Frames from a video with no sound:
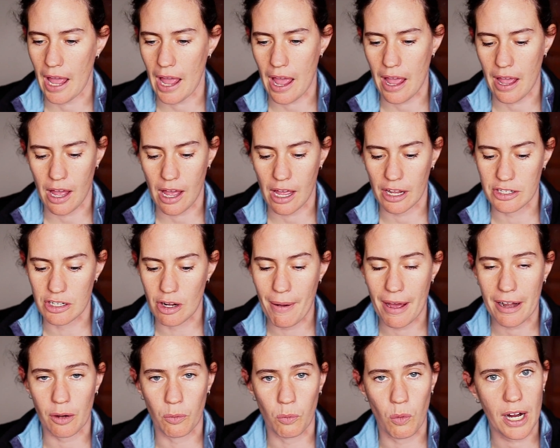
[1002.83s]
No
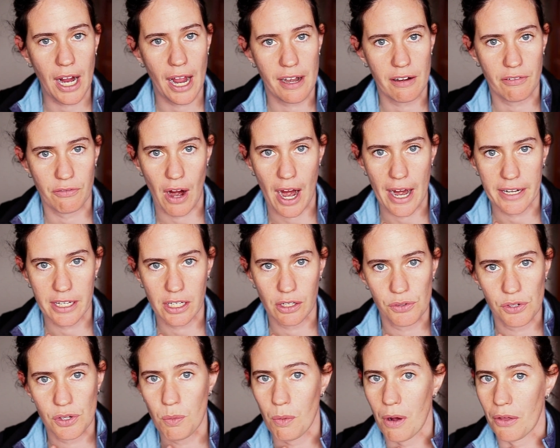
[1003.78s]
matter what kind of riding you
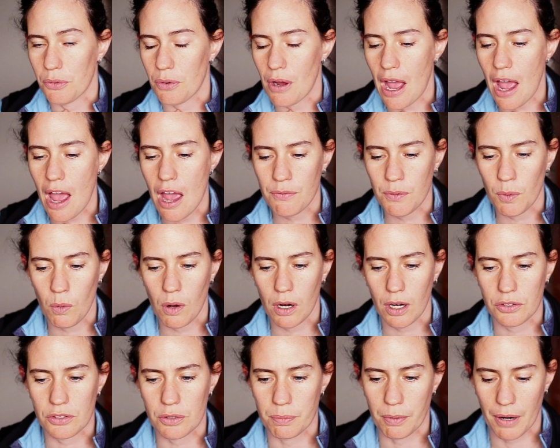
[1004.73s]
do, whether you ever want
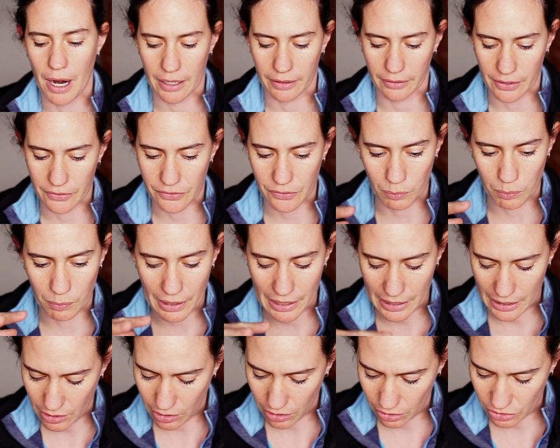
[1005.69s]
to do bridleless,
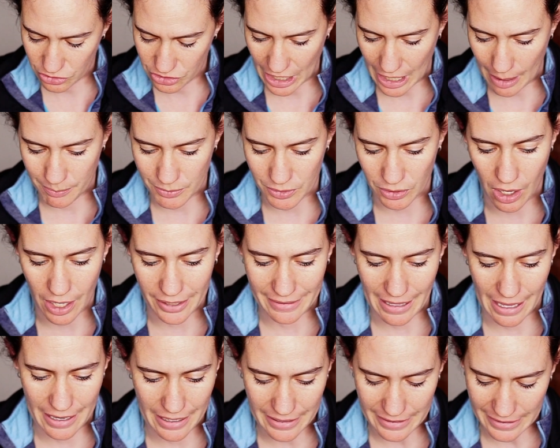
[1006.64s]
reading her chapter
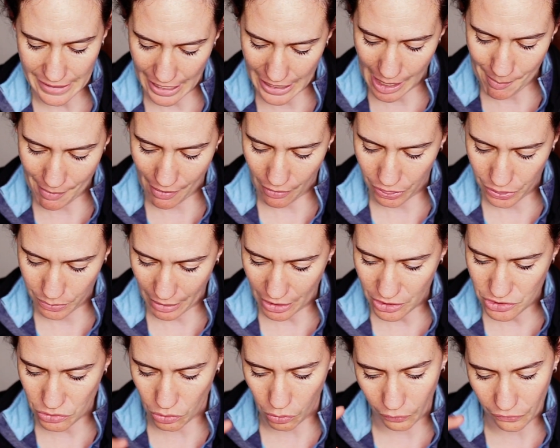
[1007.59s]
again and again about
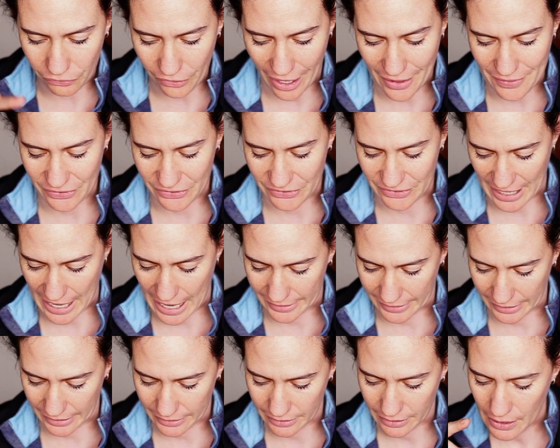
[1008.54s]
thresholds and
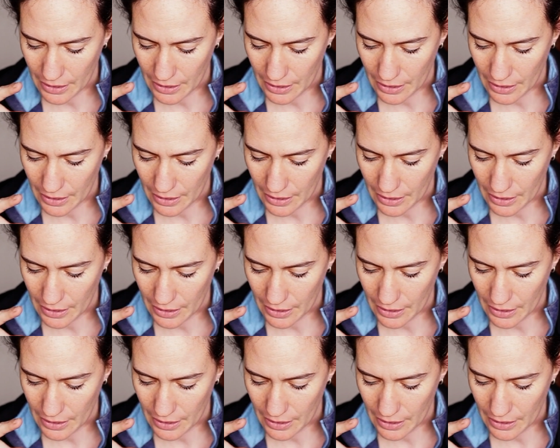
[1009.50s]
stacking.